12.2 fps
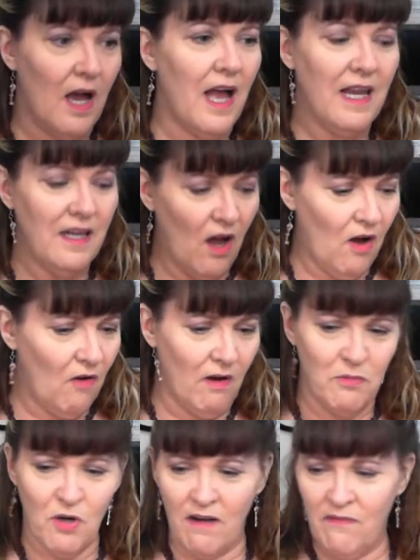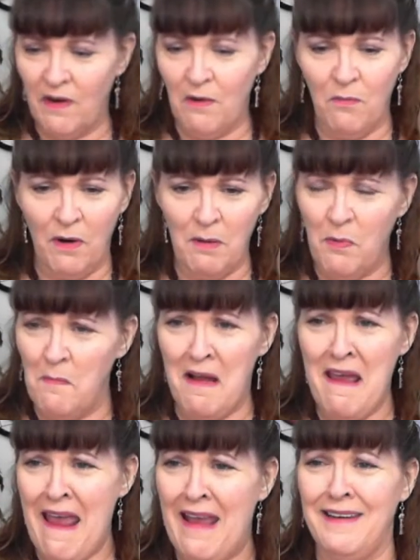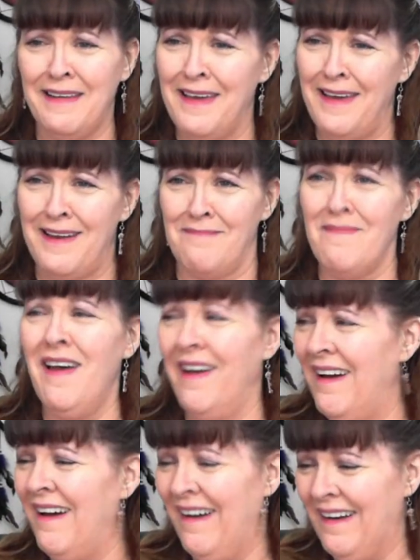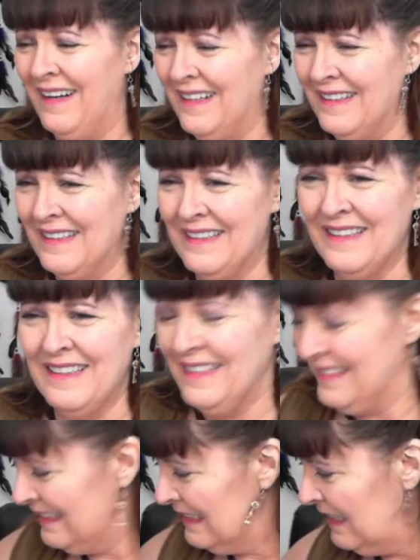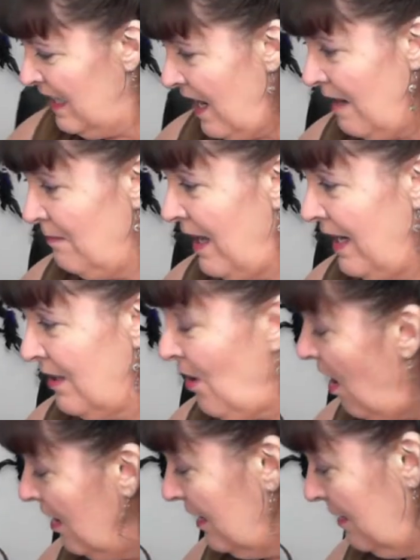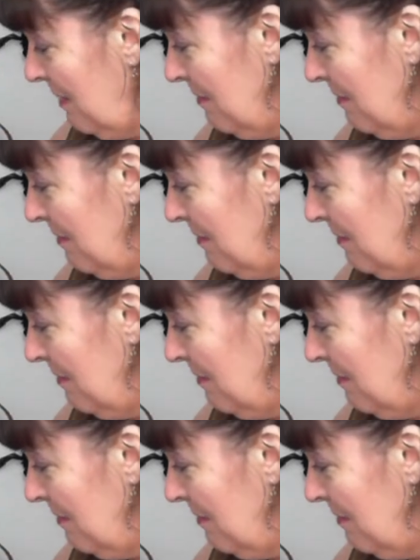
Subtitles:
I know. I'm trying to figure out where to put my hand to get them. I'm like calling them.